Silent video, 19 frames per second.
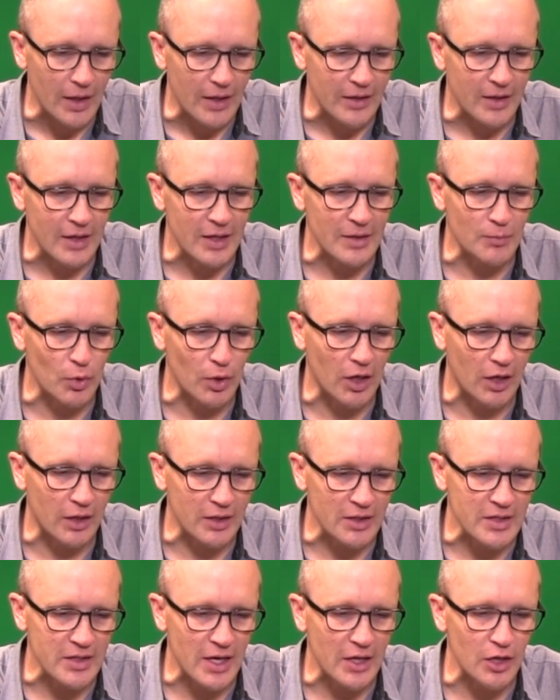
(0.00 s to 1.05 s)
And then he went
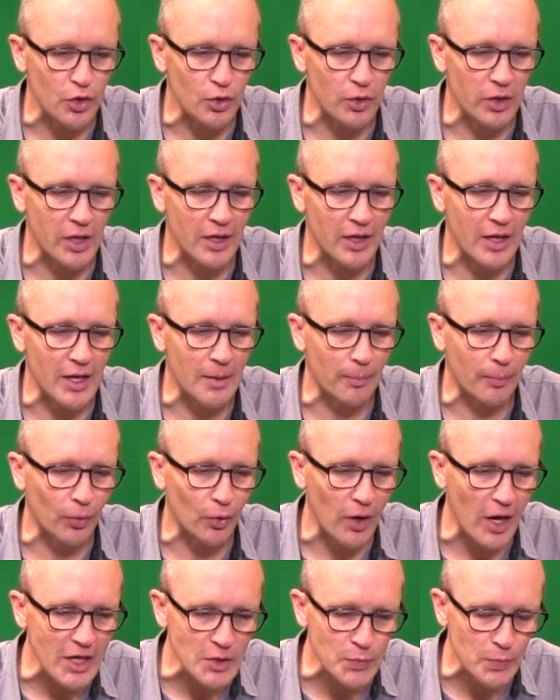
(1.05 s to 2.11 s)
on to say you can
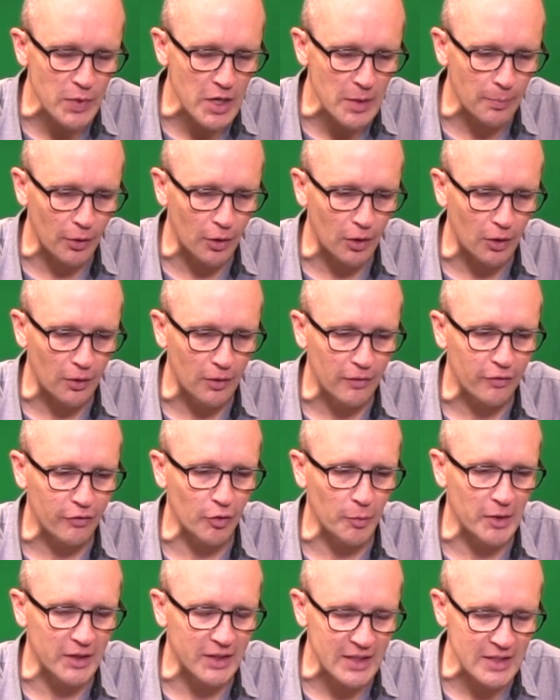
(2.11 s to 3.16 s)
impress people
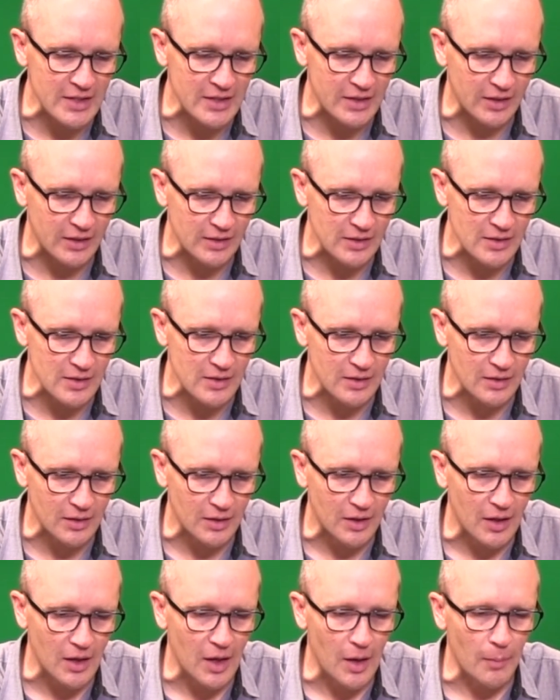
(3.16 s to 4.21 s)
from a distance,
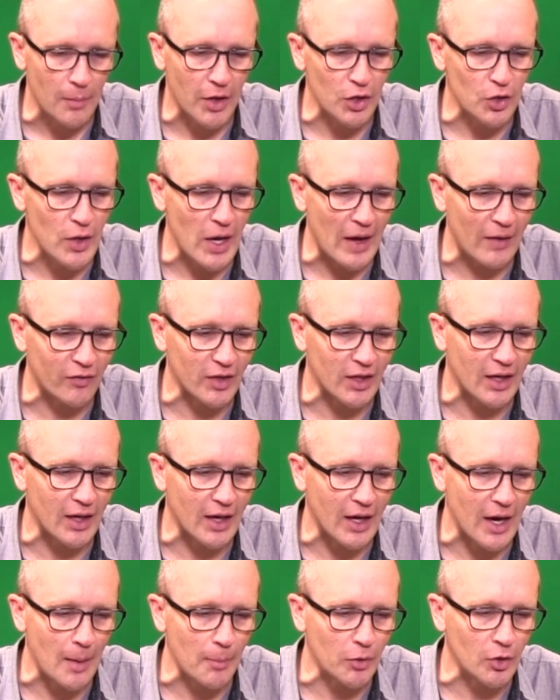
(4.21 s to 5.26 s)
but you have to
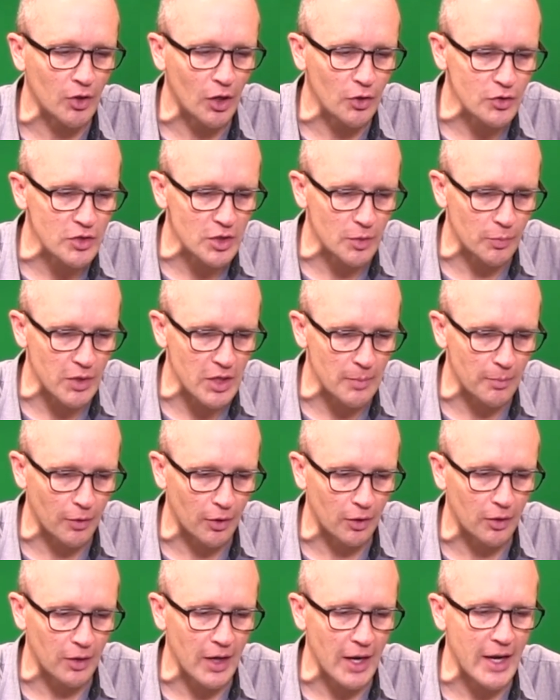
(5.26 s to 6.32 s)
get up close to
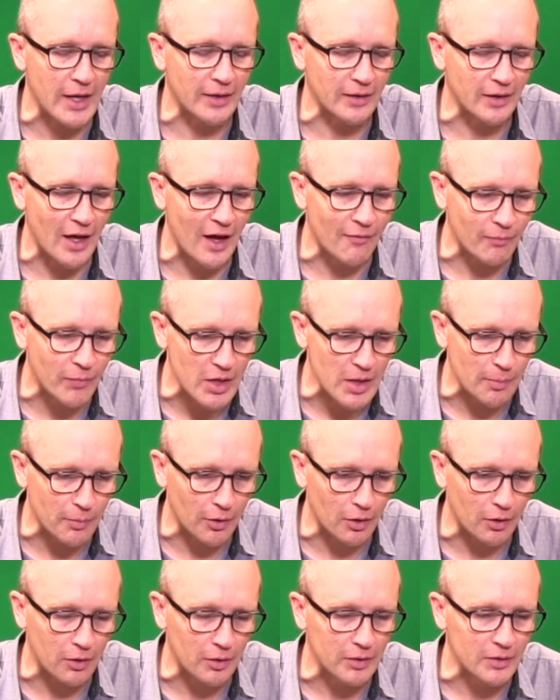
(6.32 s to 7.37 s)
people and love
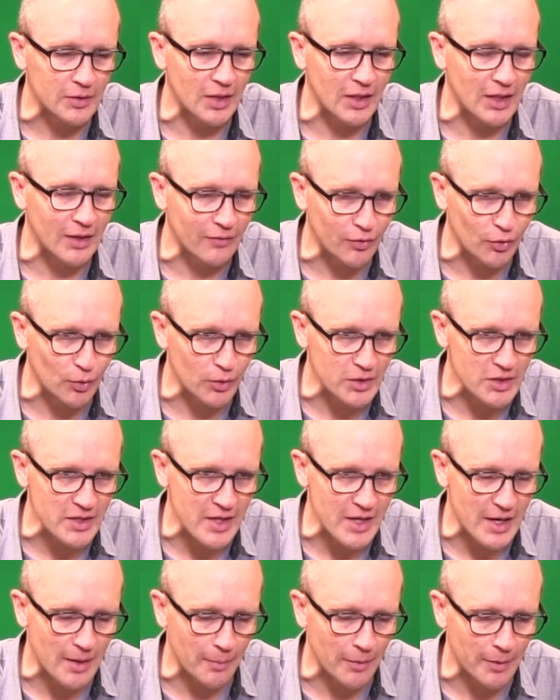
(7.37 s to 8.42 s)
people to influence
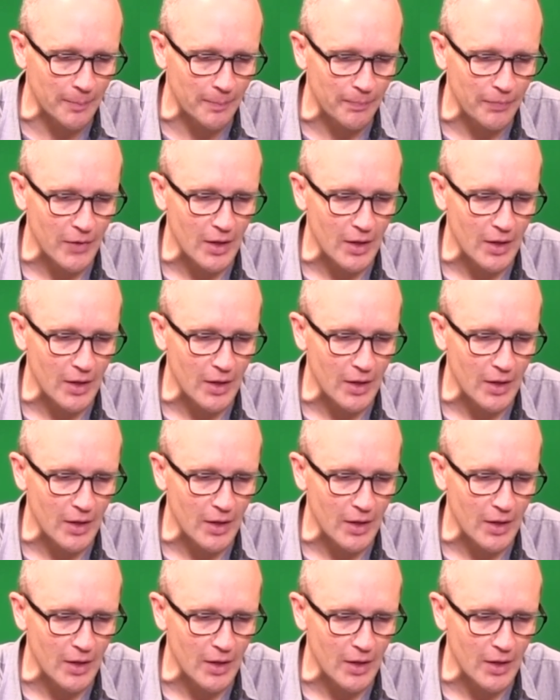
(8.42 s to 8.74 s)
them.